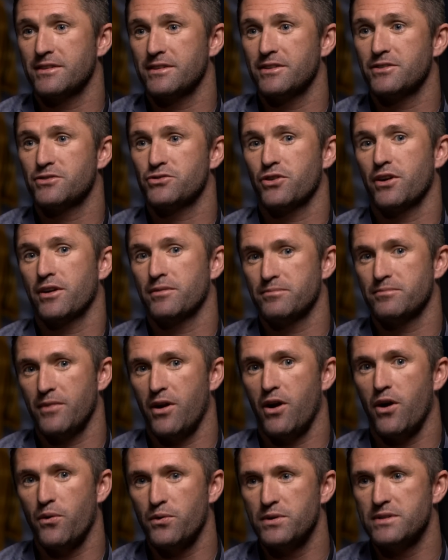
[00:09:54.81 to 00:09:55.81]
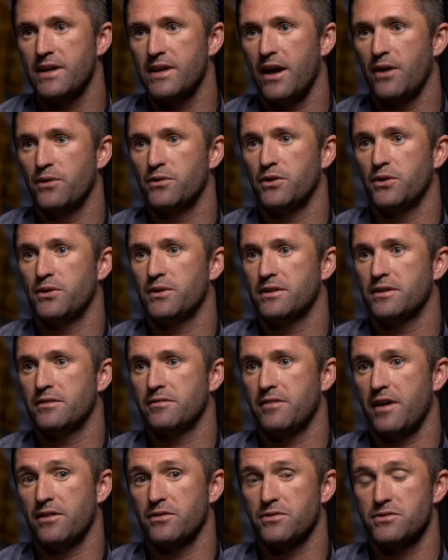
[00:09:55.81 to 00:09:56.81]
You try and always outdo the
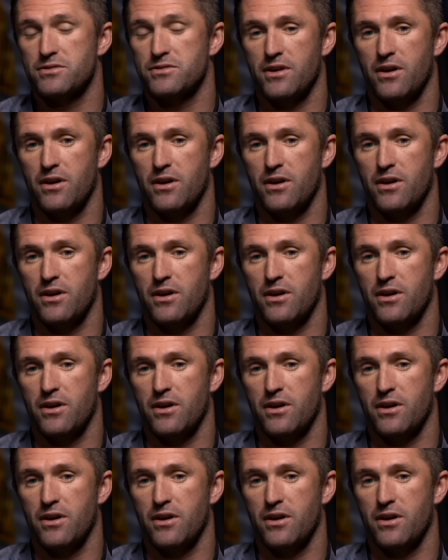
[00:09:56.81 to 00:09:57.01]
defenders.